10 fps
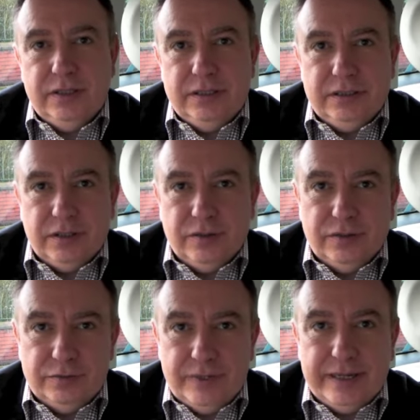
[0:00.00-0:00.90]
So
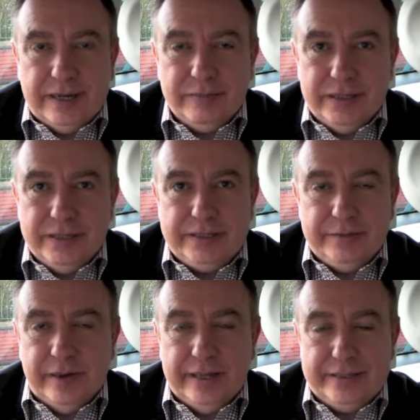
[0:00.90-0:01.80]
the recap needs to
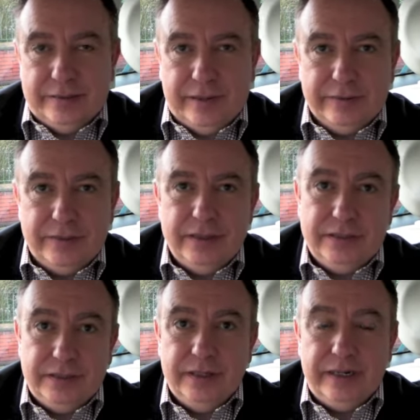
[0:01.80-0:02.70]
relate around
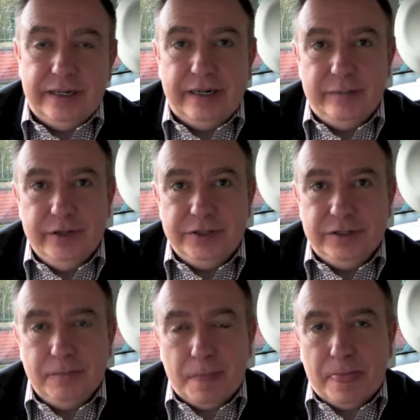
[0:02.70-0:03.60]
turning and emerging,
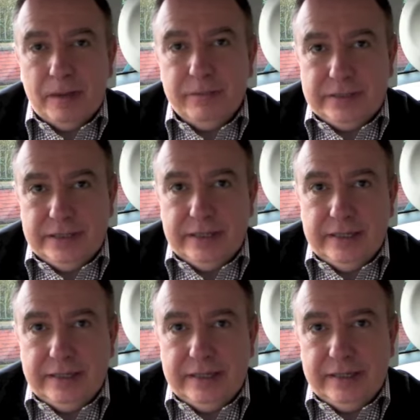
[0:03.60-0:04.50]
particularly
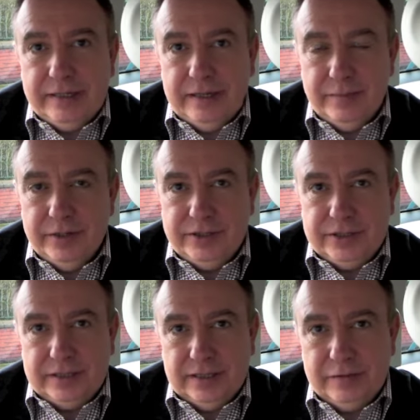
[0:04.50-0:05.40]
the emerging
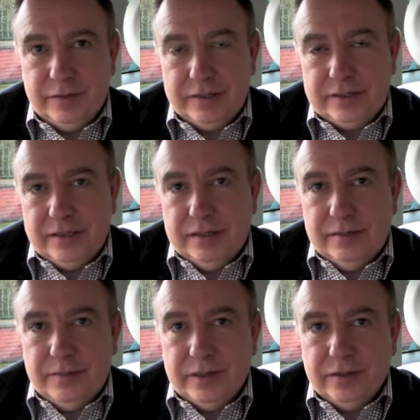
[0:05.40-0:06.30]
side of it,
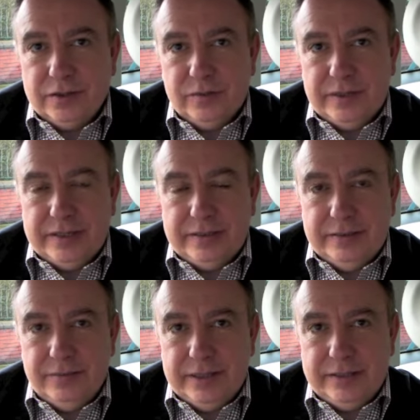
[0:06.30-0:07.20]
because when
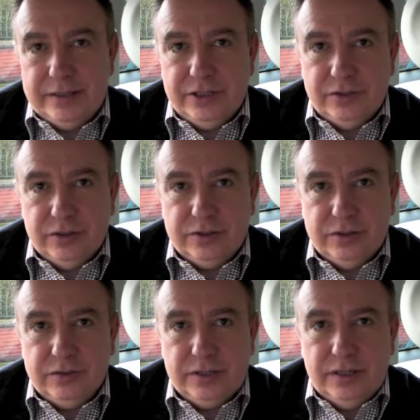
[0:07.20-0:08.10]
you're teaching
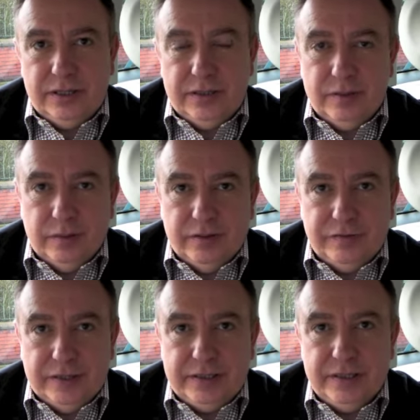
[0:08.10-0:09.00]
Crossroads, you'll probably
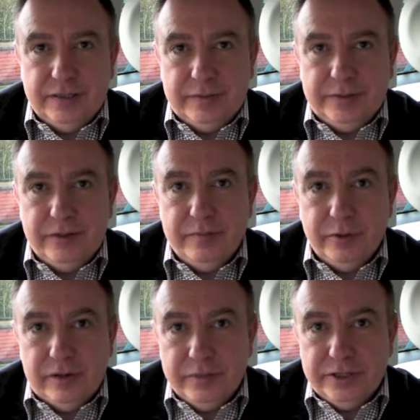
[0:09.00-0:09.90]
find that you're going to be doing
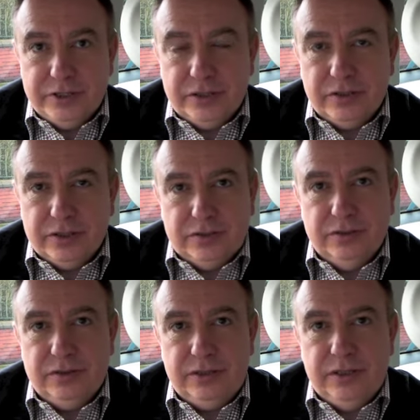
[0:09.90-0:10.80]
more emerging at
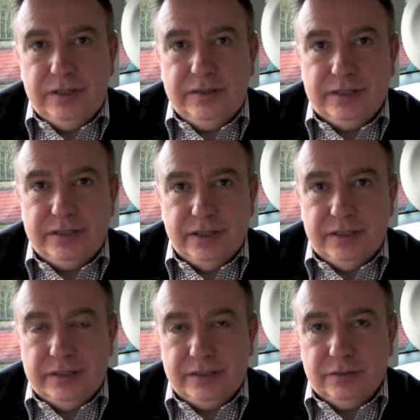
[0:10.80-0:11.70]
Crossroads than
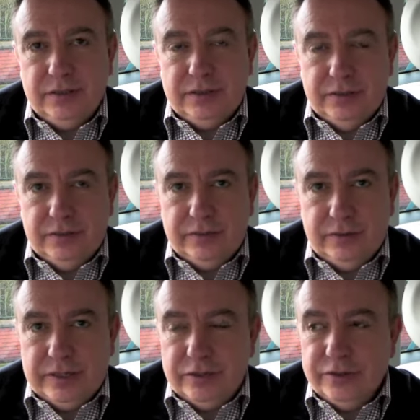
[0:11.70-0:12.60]
turning. So don't
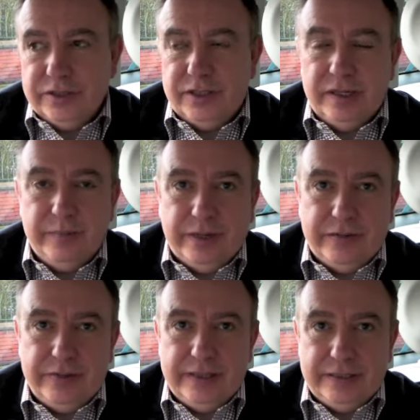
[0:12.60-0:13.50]
ignore the turning part
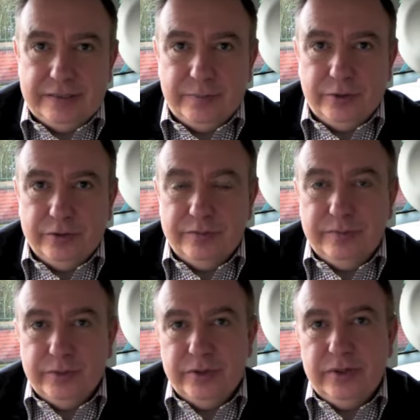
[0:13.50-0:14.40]
of it. It is important,
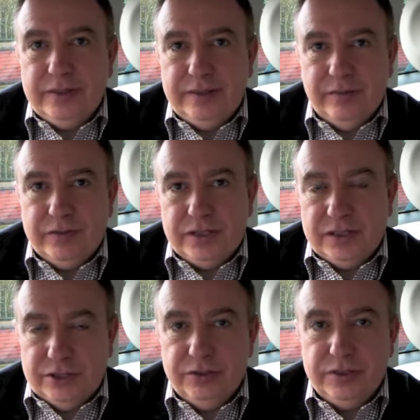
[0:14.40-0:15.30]
but the emphasis
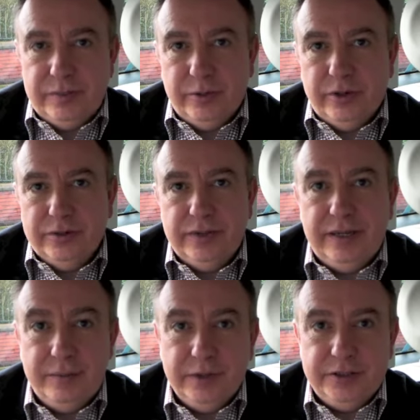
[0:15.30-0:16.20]
is usually put on
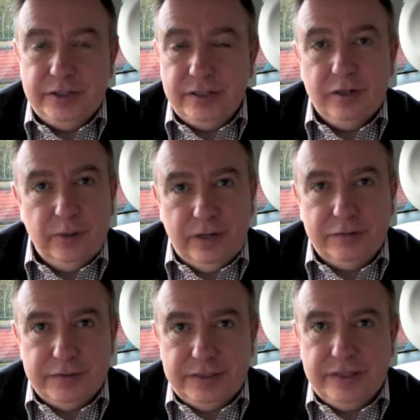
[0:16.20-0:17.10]
emerging, and quite
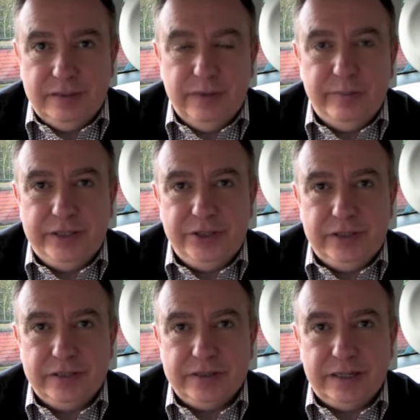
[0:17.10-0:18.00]
often in the word picture
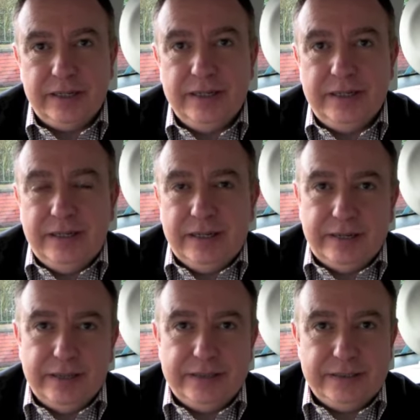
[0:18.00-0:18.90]
they'll say, I'd
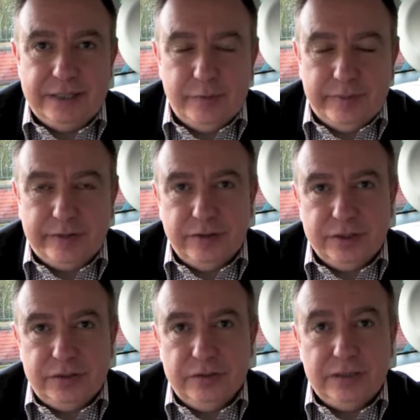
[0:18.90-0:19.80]
like you to teach me about
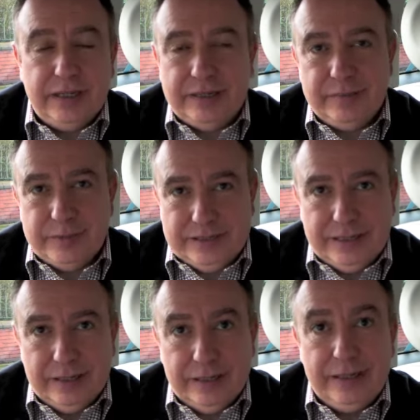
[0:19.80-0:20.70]
Crossroads, and
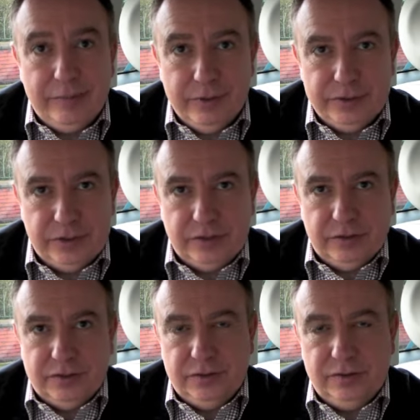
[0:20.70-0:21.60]
particularly emerging at
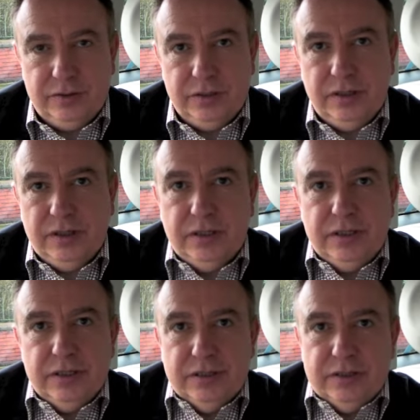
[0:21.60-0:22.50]
Crossroads.
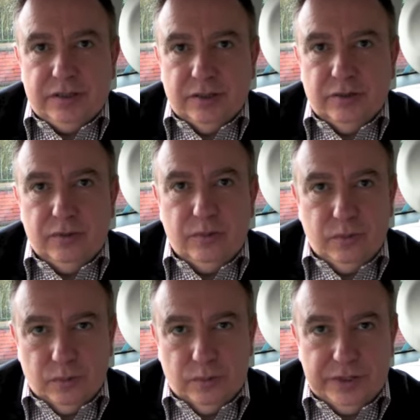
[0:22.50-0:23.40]
So
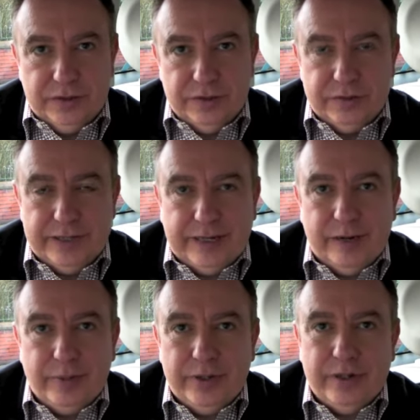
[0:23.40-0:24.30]
when you do the
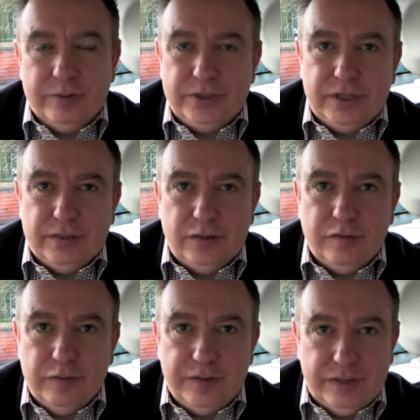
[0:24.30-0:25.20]
recap, I would start
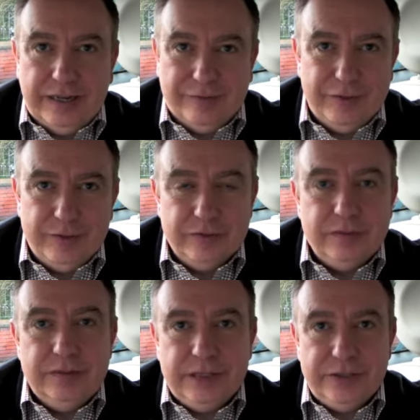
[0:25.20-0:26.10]
off with, have you done
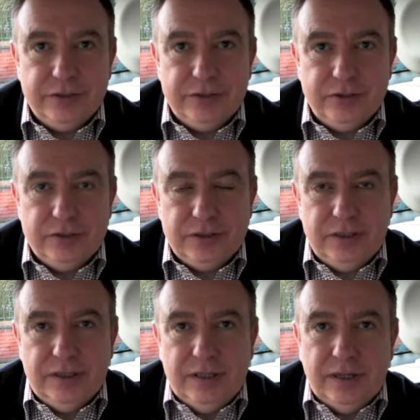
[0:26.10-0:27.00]
T-junctions?
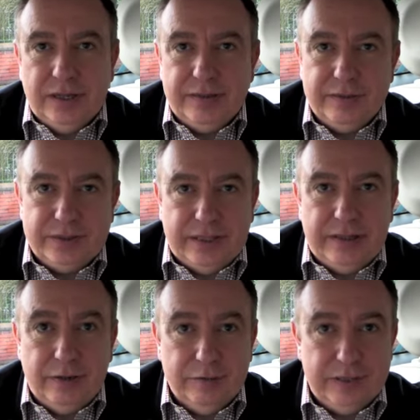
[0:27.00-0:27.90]
And they'll say,
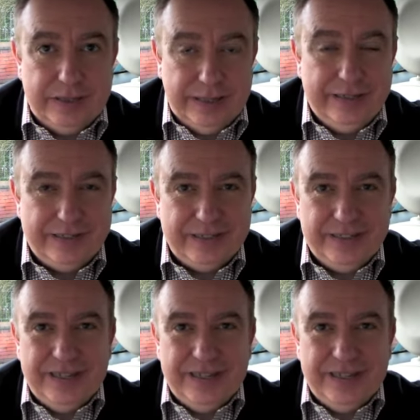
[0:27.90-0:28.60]
hopefully yes.